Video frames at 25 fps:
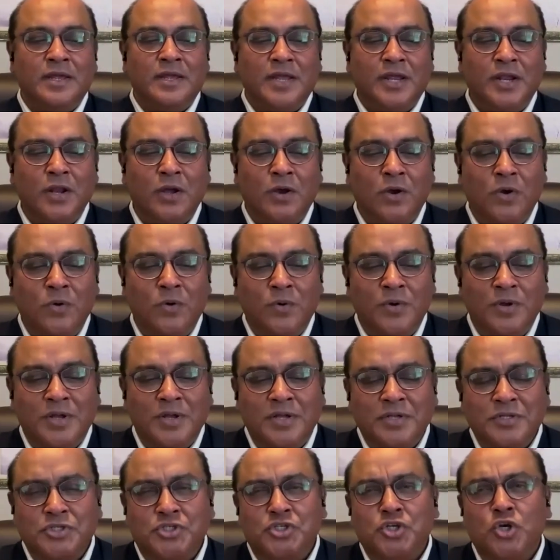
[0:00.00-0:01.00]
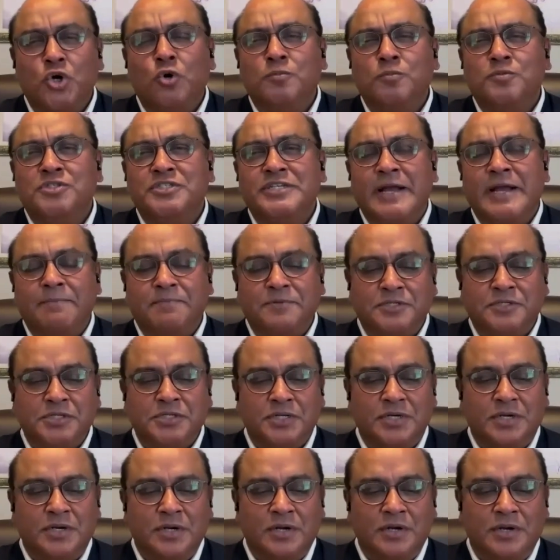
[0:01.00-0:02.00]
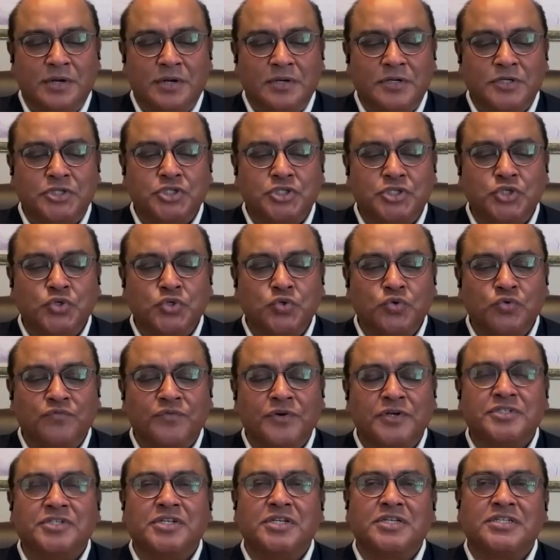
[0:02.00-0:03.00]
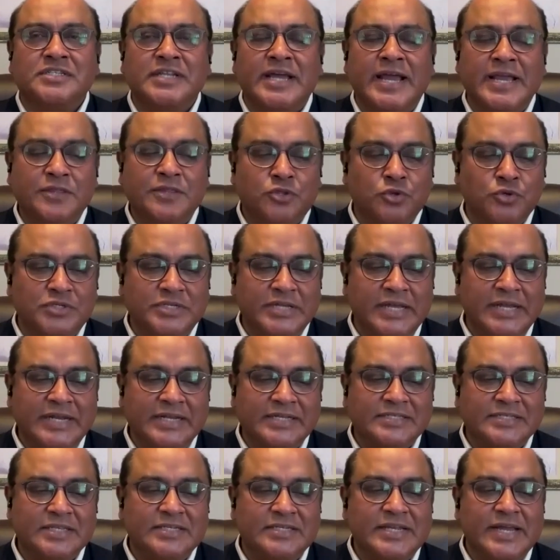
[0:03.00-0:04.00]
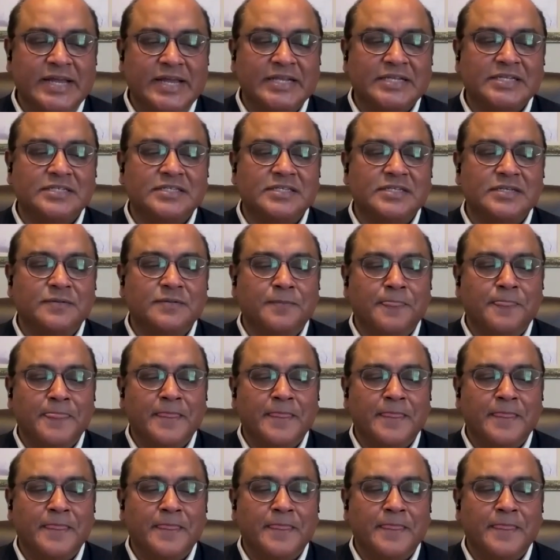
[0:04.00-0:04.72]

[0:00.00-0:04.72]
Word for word: You know, Job chapter 2, verses 9 through 10 is the text.